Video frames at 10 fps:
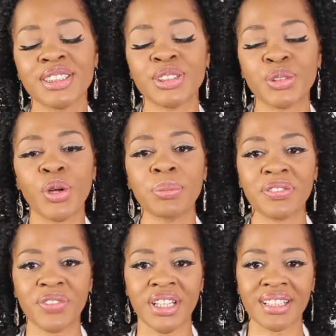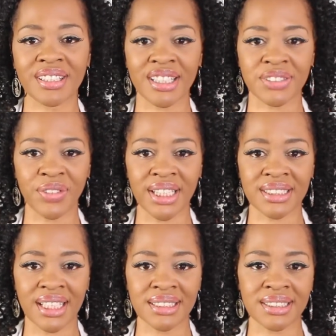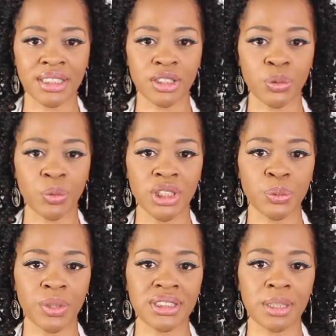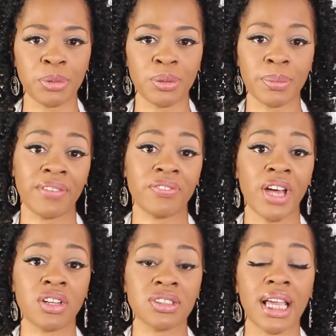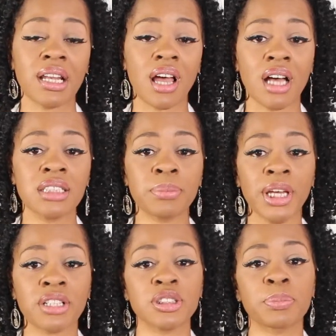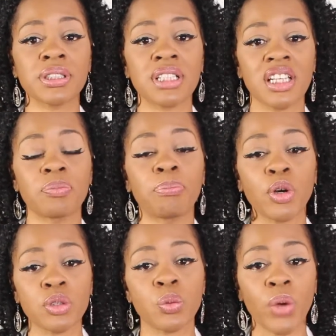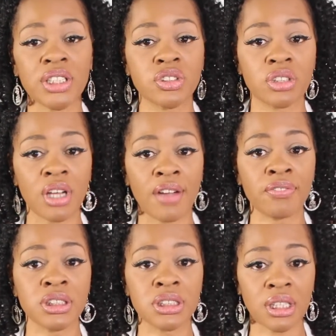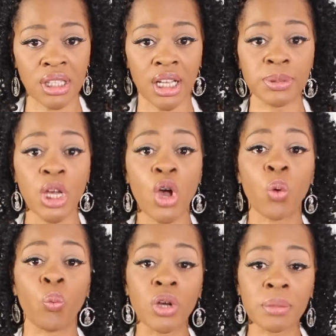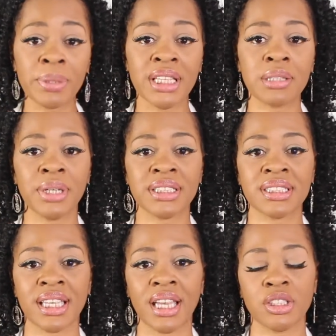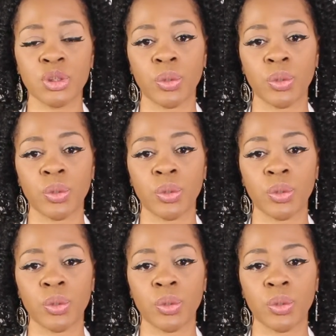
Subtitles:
The Storm defeated the Las Vegas Aces in the 2020 WNBA finals, and odds makers believe both Western Conference clubs will be in the mix again in